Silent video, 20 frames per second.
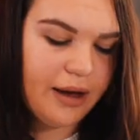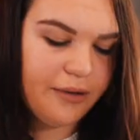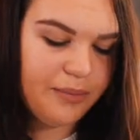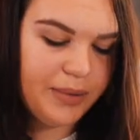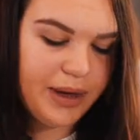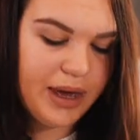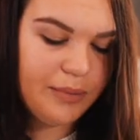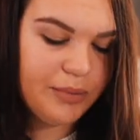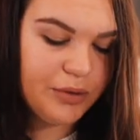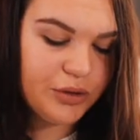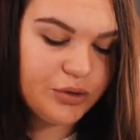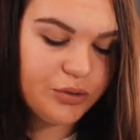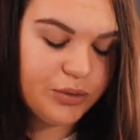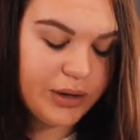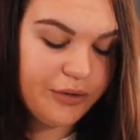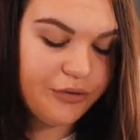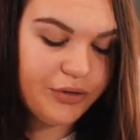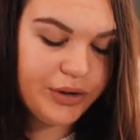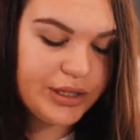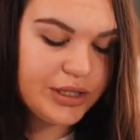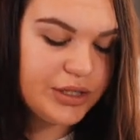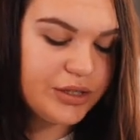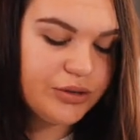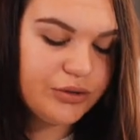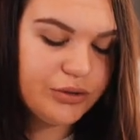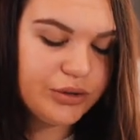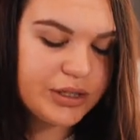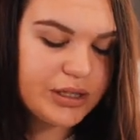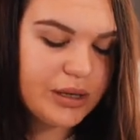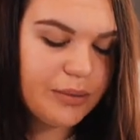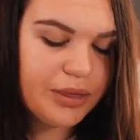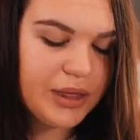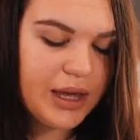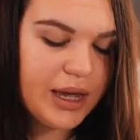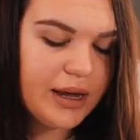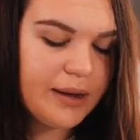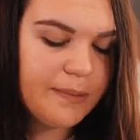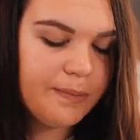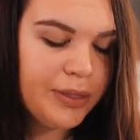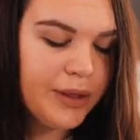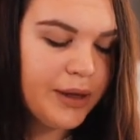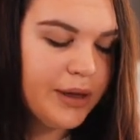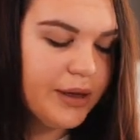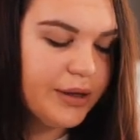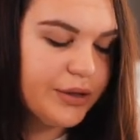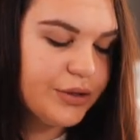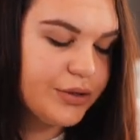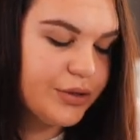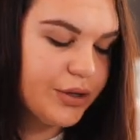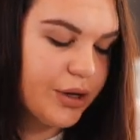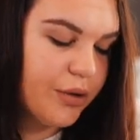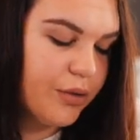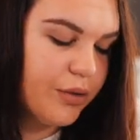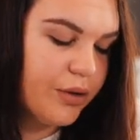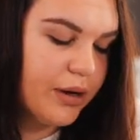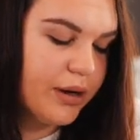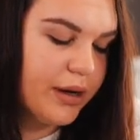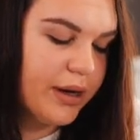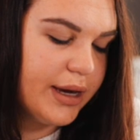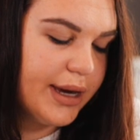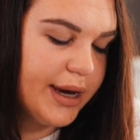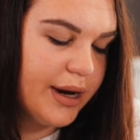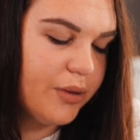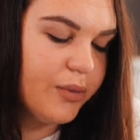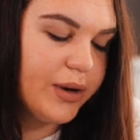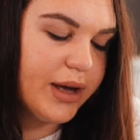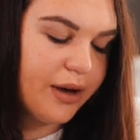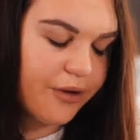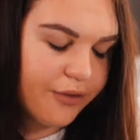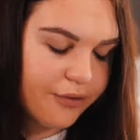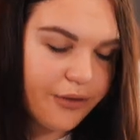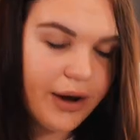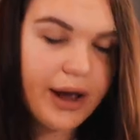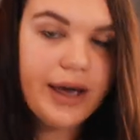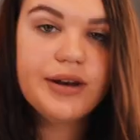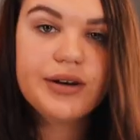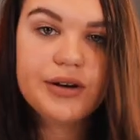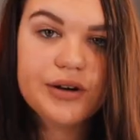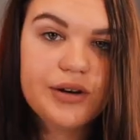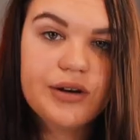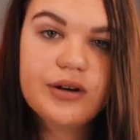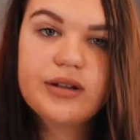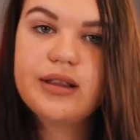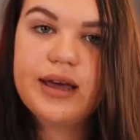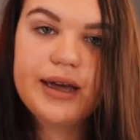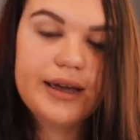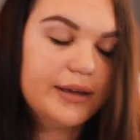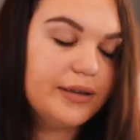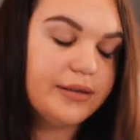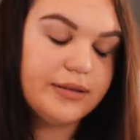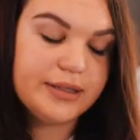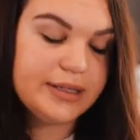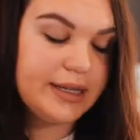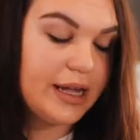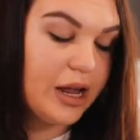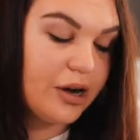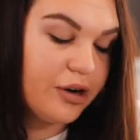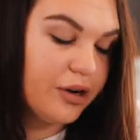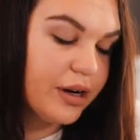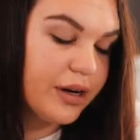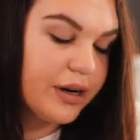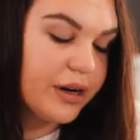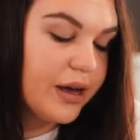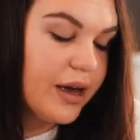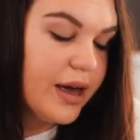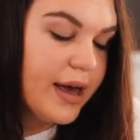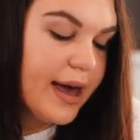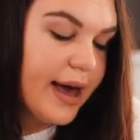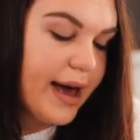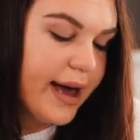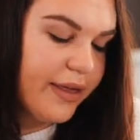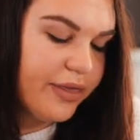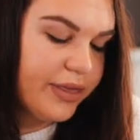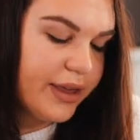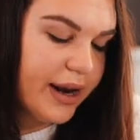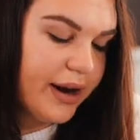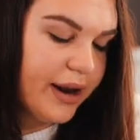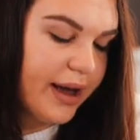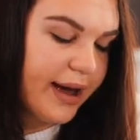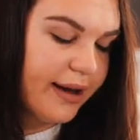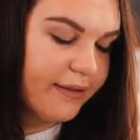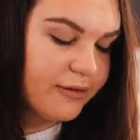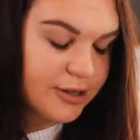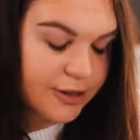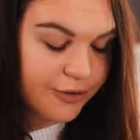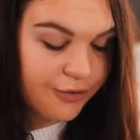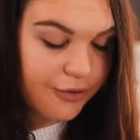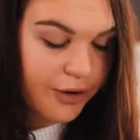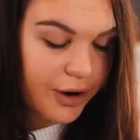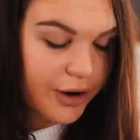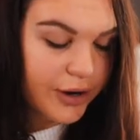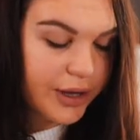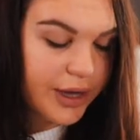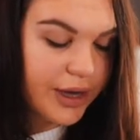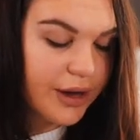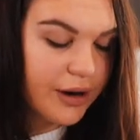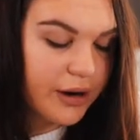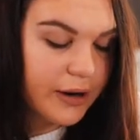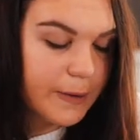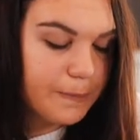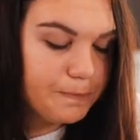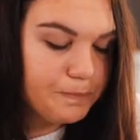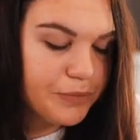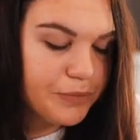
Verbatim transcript: be able to reference to or something. So here we have Finder, like standard, and then I have Safari here,